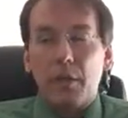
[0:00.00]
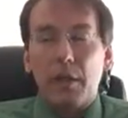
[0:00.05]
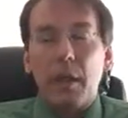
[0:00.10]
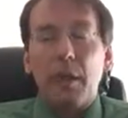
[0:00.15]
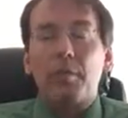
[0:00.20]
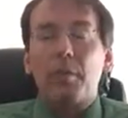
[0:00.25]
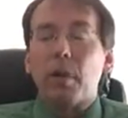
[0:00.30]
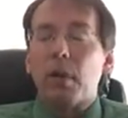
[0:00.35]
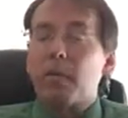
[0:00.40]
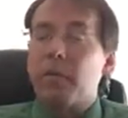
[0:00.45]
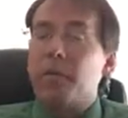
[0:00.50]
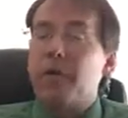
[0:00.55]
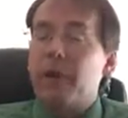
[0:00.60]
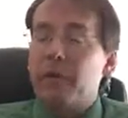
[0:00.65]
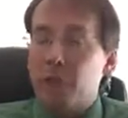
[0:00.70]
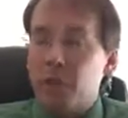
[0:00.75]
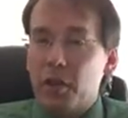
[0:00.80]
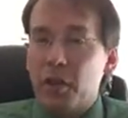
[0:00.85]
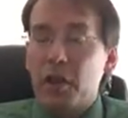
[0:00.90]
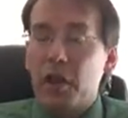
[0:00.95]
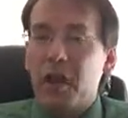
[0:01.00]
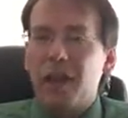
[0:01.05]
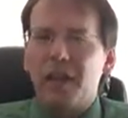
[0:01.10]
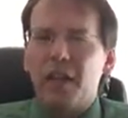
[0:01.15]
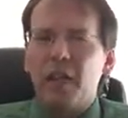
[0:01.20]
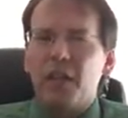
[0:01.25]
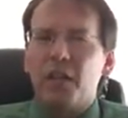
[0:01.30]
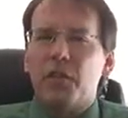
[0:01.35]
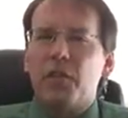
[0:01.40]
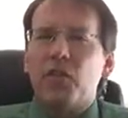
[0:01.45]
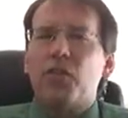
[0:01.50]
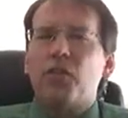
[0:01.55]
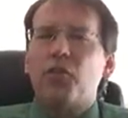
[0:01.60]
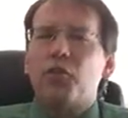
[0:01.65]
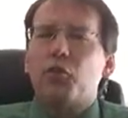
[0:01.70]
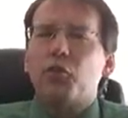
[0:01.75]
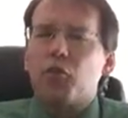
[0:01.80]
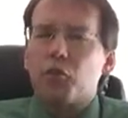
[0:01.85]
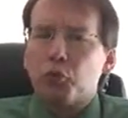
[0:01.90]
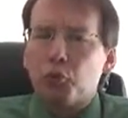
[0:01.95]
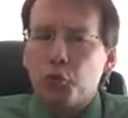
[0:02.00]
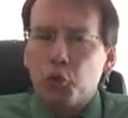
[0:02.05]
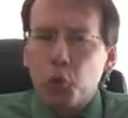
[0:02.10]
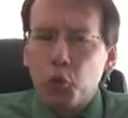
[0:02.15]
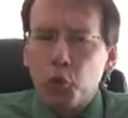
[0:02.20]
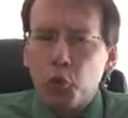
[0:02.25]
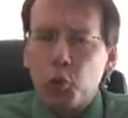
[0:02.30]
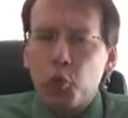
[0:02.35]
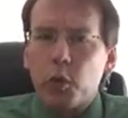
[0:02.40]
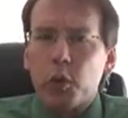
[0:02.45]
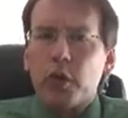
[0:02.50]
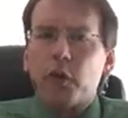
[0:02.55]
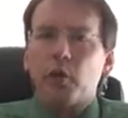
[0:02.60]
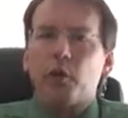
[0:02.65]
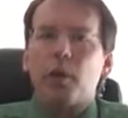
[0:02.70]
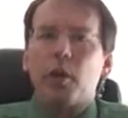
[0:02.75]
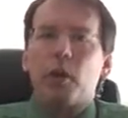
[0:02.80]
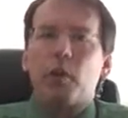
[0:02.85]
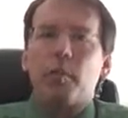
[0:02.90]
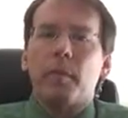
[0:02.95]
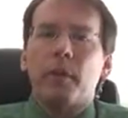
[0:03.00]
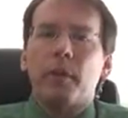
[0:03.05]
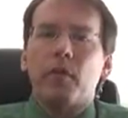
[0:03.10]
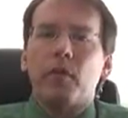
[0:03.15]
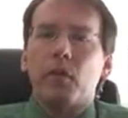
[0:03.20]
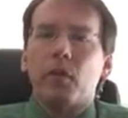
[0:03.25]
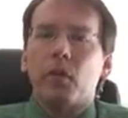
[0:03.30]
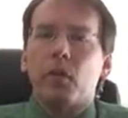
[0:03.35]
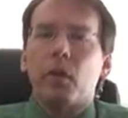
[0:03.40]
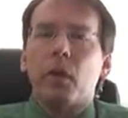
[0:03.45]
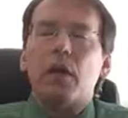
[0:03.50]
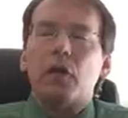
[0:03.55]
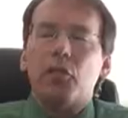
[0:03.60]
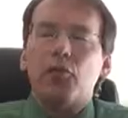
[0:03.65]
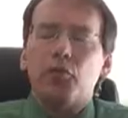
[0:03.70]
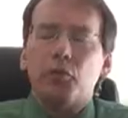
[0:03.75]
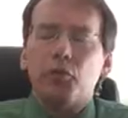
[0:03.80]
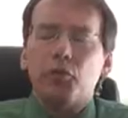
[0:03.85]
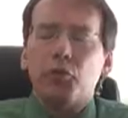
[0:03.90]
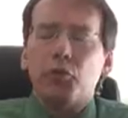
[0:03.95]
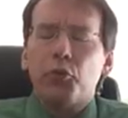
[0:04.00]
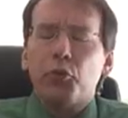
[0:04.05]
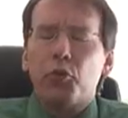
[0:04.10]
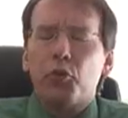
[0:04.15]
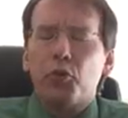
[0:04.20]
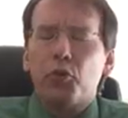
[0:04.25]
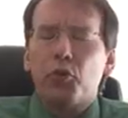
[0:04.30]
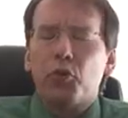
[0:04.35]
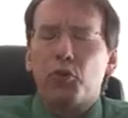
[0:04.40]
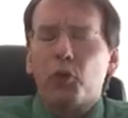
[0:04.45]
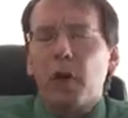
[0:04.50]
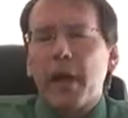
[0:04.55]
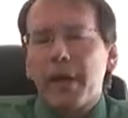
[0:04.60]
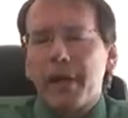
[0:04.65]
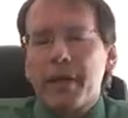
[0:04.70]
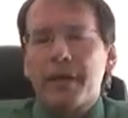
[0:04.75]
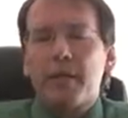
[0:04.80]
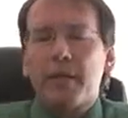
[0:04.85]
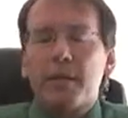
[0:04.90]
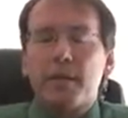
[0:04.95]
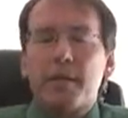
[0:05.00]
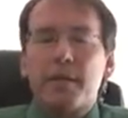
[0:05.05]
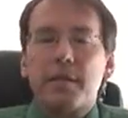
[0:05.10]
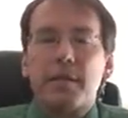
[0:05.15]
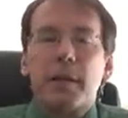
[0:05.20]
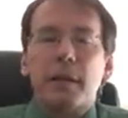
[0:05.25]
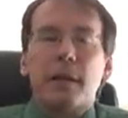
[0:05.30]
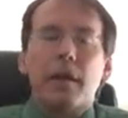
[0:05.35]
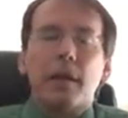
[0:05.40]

They probably have a good idea this isn't a true experimental, true crisis.